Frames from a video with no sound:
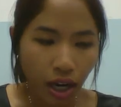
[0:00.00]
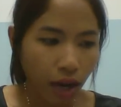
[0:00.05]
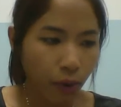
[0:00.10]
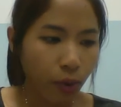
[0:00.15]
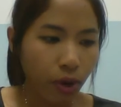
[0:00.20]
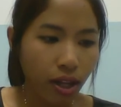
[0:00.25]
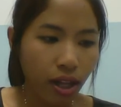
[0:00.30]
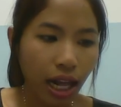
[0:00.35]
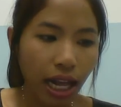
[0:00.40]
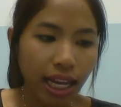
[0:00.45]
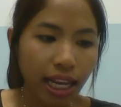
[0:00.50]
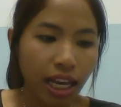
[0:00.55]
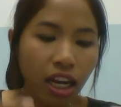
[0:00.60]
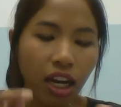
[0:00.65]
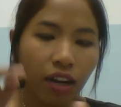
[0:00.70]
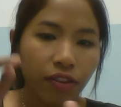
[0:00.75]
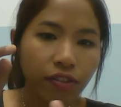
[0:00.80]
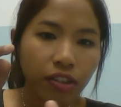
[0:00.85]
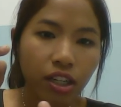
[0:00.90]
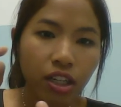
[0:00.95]
I will
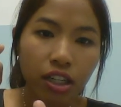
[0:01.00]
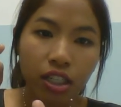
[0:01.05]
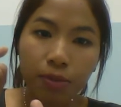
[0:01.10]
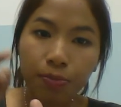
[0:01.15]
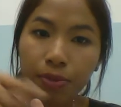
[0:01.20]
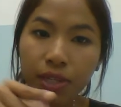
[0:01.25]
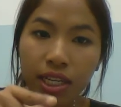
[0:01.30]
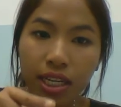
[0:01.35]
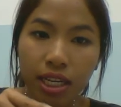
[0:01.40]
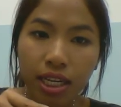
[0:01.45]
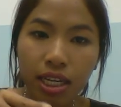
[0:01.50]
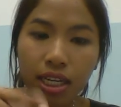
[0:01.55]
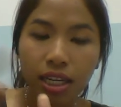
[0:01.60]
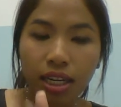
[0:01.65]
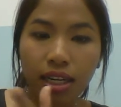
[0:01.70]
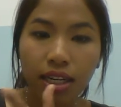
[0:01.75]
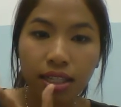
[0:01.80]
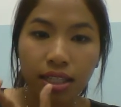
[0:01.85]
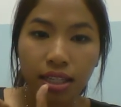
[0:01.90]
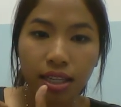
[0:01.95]
uncover
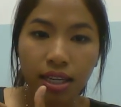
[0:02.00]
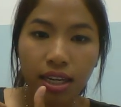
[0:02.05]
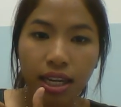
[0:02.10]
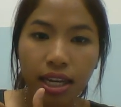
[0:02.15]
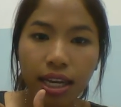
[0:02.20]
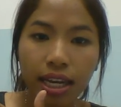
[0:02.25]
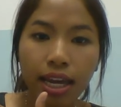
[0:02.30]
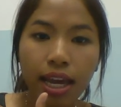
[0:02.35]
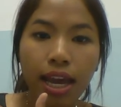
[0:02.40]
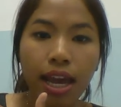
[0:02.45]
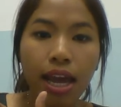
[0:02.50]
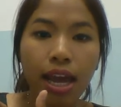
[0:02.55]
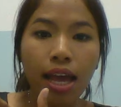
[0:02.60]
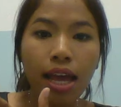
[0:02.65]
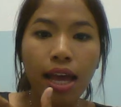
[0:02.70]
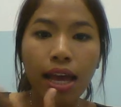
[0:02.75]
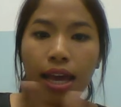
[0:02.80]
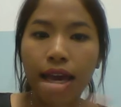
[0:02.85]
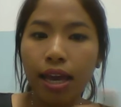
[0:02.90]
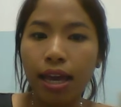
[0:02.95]
speaking, listening,
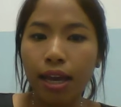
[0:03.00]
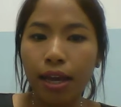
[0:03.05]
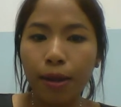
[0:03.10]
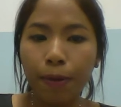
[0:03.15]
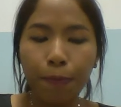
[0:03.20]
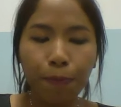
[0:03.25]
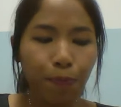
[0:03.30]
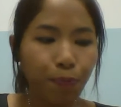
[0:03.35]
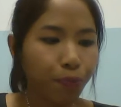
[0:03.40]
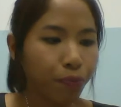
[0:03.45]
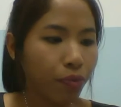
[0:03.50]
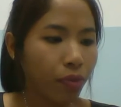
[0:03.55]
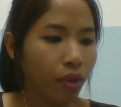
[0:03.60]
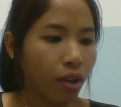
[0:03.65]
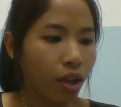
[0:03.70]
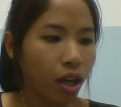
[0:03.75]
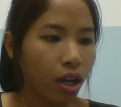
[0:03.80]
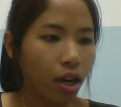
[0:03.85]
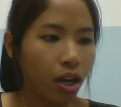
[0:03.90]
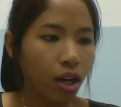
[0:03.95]
and
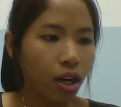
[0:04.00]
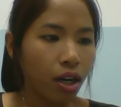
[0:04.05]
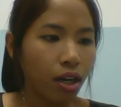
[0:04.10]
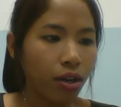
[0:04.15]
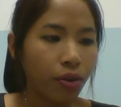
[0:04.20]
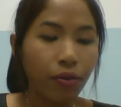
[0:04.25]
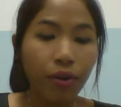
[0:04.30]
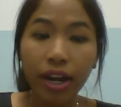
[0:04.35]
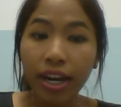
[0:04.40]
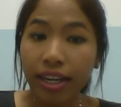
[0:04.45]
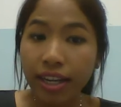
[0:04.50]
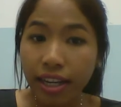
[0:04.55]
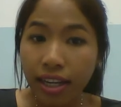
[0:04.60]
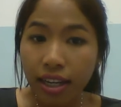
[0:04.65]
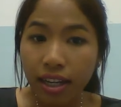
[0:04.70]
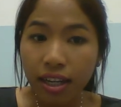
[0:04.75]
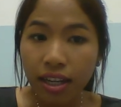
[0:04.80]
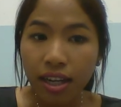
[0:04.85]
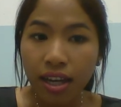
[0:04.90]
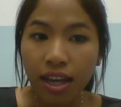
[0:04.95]

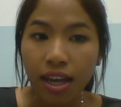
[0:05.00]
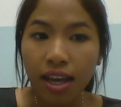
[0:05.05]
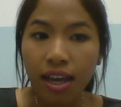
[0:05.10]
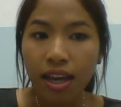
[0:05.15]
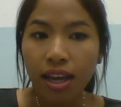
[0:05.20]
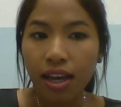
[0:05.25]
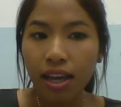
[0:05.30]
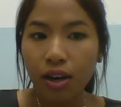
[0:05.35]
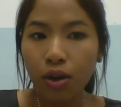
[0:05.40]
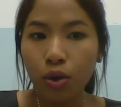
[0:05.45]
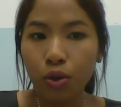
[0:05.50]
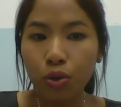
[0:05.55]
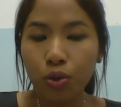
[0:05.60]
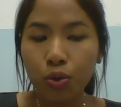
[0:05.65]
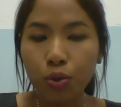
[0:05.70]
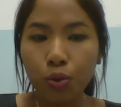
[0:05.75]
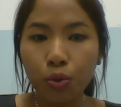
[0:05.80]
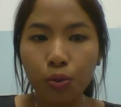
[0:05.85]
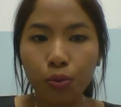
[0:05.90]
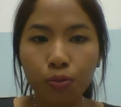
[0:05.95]
writing, and
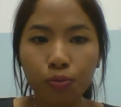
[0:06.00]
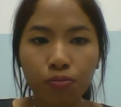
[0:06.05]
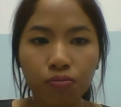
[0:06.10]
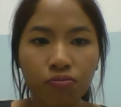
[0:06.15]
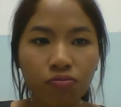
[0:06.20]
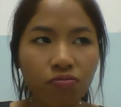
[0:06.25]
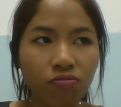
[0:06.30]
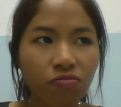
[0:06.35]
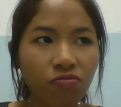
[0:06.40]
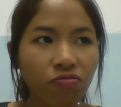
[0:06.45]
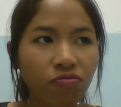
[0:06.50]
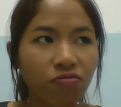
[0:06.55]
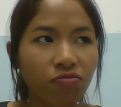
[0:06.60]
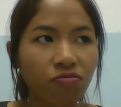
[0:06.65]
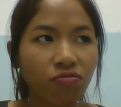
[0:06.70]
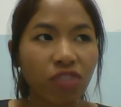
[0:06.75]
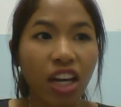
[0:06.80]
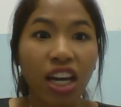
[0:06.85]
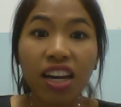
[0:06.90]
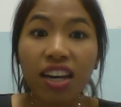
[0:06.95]
also
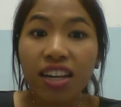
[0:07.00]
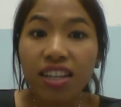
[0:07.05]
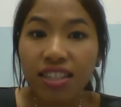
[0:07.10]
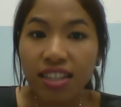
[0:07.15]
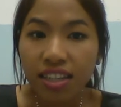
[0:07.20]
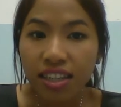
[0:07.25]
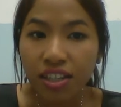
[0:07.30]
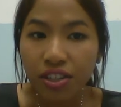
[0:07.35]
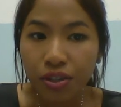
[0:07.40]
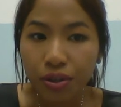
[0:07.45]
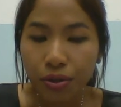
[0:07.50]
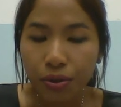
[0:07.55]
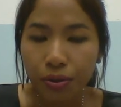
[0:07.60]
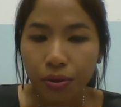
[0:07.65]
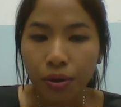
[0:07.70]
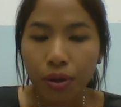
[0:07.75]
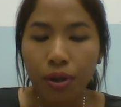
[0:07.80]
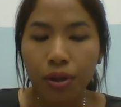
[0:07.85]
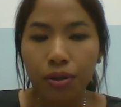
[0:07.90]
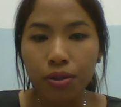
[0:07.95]
listening
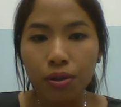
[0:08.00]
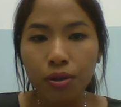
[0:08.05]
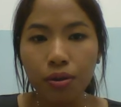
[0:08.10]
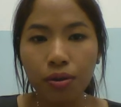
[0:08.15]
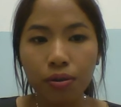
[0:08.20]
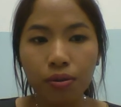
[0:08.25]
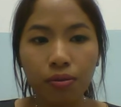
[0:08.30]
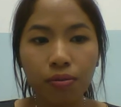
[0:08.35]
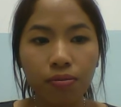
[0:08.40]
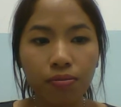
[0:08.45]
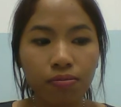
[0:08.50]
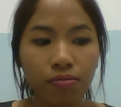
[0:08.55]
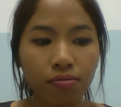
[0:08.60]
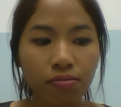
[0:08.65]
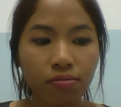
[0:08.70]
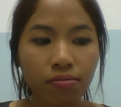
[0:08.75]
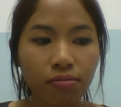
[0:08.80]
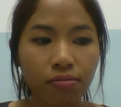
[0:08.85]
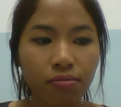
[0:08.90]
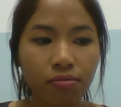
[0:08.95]
too. So
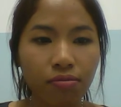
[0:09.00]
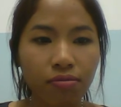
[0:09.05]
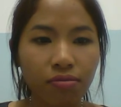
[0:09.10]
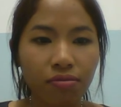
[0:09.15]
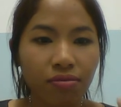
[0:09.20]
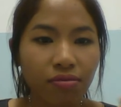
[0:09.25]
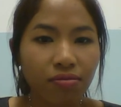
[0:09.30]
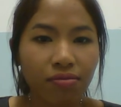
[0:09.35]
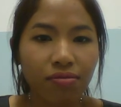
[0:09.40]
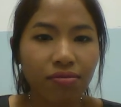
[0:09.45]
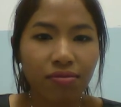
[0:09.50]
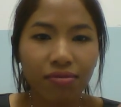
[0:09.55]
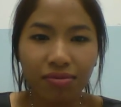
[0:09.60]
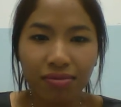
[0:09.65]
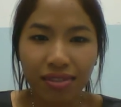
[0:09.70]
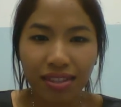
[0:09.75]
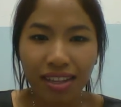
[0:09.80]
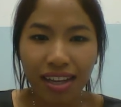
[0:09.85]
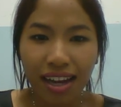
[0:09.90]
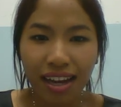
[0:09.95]

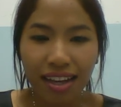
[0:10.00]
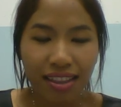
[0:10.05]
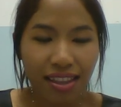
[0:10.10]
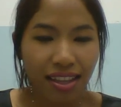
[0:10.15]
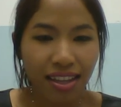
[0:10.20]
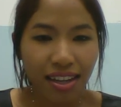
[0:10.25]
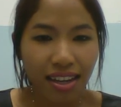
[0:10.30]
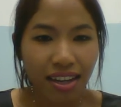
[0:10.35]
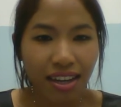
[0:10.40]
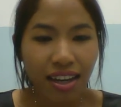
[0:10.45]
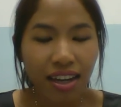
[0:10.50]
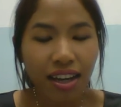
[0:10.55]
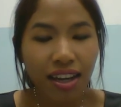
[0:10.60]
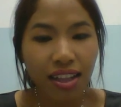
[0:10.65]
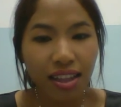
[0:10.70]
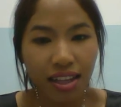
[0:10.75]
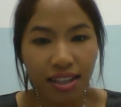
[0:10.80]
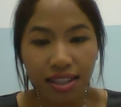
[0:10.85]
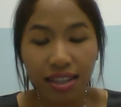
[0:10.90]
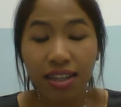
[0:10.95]
I think
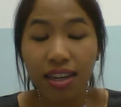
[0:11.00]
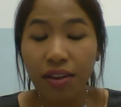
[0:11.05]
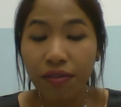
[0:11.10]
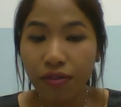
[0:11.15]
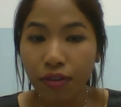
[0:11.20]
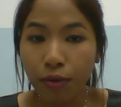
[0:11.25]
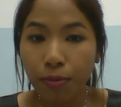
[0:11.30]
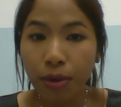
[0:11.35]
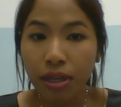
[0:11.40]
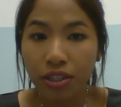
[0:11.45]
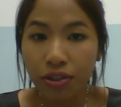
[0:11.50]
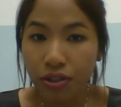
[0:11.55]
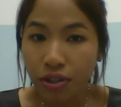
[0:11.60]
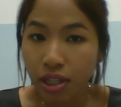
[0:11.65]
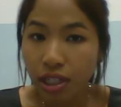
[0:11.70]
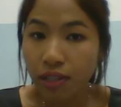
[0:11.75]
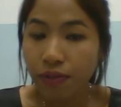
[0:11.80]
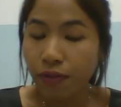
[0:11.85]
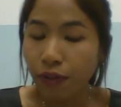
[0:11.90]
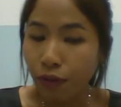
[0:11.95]
that's enough for my
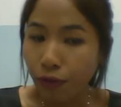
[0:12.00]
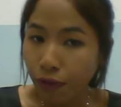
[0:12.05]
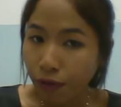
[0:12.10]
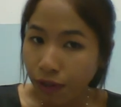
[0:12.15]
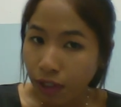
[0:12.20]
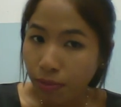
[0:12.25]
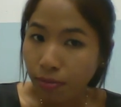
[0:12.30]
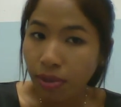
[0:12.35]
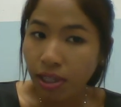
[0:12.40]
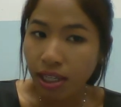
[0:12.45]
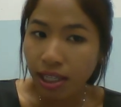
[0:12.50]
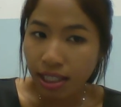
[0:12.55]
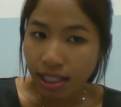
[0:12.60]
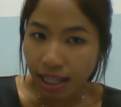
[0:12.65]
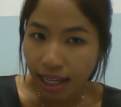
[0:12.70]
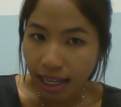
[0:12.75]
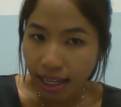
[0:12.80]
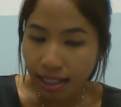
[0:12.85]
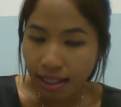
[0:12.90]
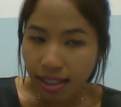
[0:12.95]
students for 15
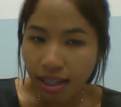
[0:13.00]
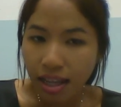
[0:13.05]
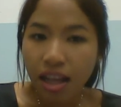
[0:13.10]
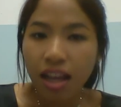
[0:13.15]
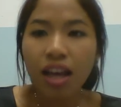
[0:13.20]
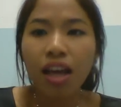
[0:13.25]
minutes class.